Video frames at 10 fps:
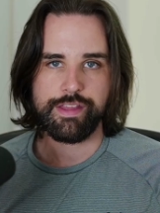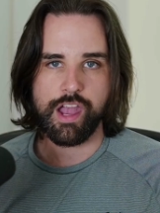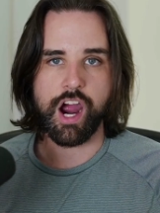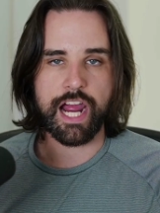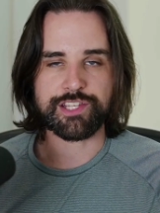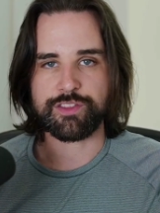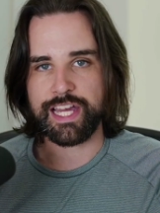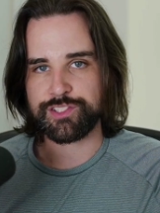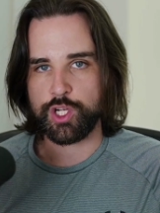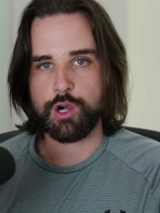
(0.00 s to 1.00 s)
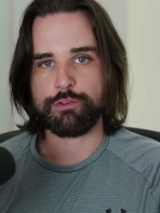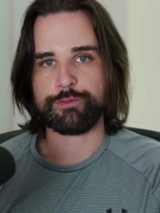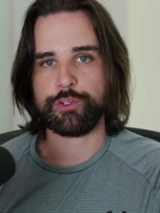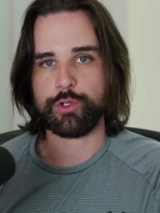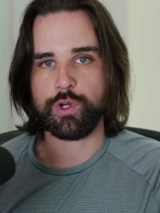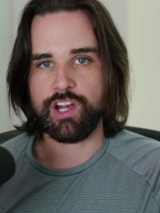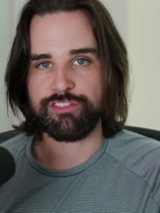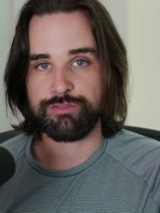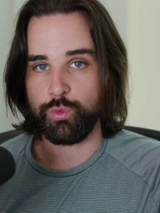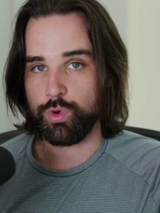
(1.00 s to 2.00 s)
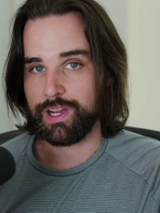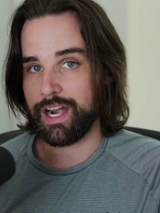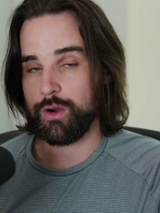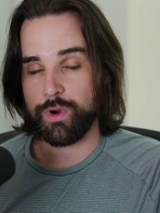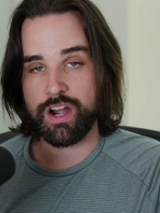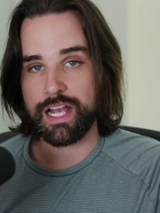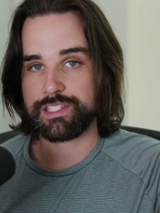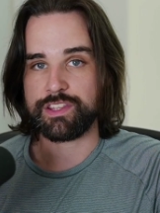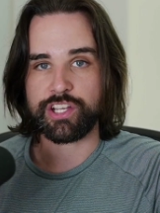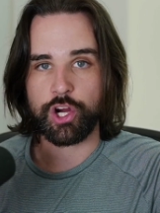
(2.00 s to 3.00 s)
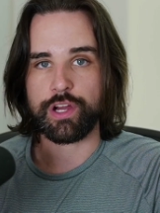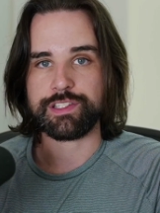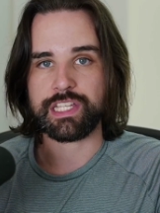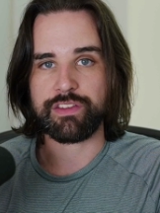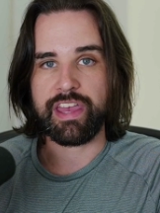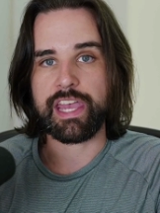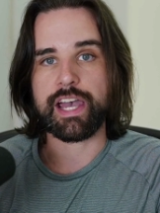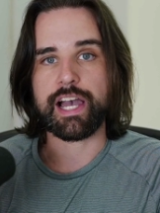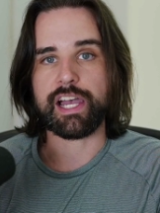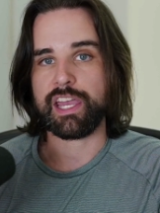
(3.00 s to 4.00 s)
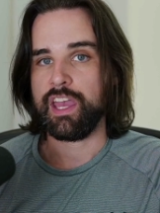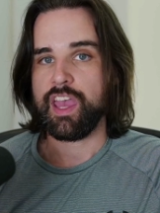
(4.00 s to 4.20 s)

All right. So that's an overview of where I see the current state of AI